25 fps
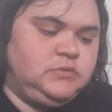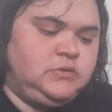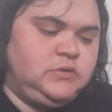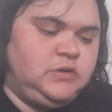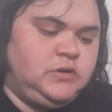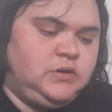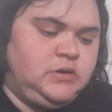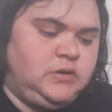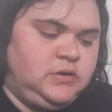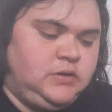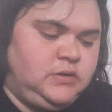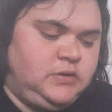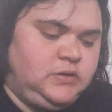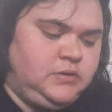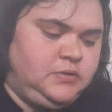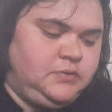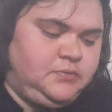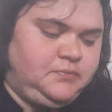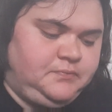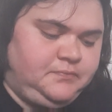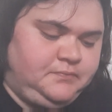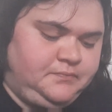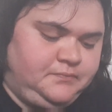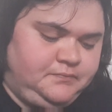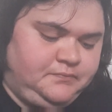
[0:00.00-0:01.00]

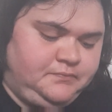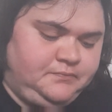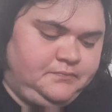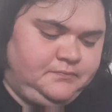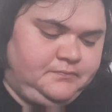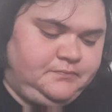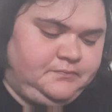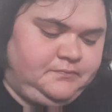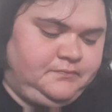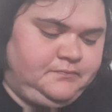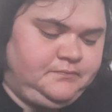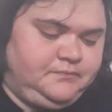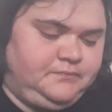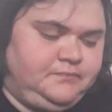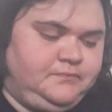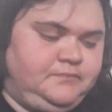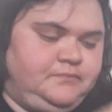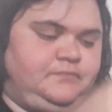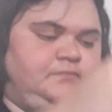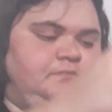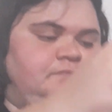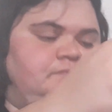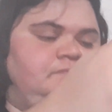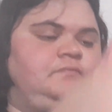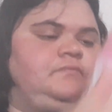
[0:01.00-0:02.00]

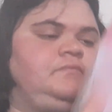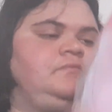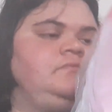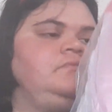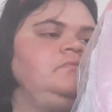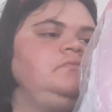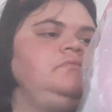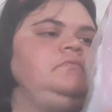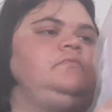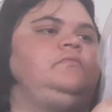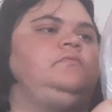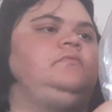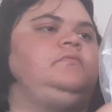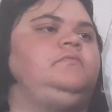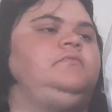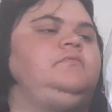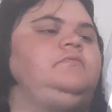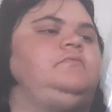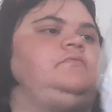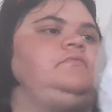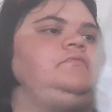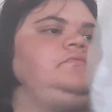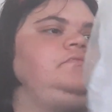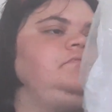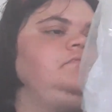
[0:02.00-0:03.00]

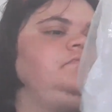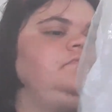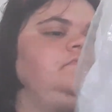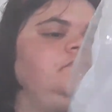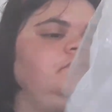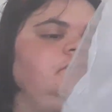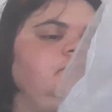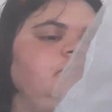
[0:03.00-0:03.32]
(silence)